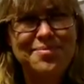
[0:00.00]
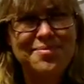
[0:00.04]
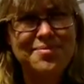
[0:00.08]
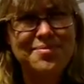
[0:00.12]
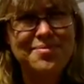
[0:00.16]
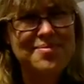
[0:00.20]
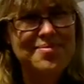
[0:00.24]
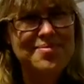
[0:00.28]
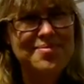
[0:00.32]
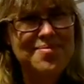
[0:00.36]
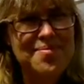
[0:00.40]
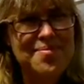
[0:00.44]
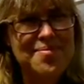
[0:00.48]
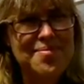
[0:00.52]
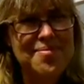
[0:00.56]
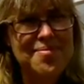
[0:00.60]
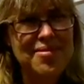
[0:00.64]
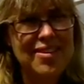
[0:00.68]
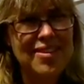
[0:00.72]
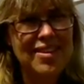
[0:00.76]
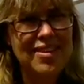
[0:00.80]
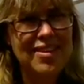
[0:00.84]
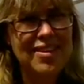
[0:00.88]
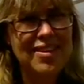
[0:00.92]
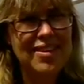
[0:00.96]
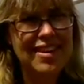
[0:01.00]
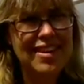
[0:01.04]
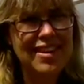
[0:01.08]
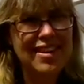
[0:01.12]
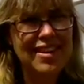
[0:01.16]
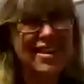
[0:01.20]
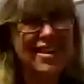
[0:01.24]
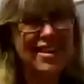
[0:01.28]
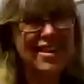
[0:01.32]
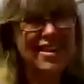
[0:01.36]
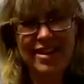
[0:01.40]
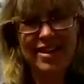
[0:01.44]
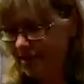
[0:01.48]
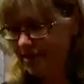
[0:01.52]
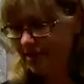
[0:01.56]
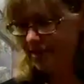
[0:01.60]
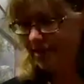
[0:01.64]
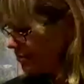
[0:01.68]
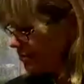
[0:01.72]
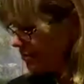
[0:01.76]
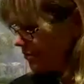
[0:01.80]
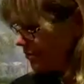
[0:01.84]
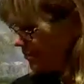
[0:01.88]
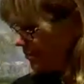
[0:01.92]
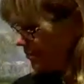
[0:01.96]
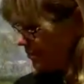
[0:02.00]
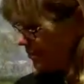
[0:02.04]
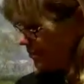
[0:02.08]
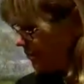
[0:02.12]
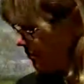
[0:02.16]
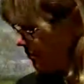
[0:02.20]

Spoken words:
Very good. Well, hey, I see that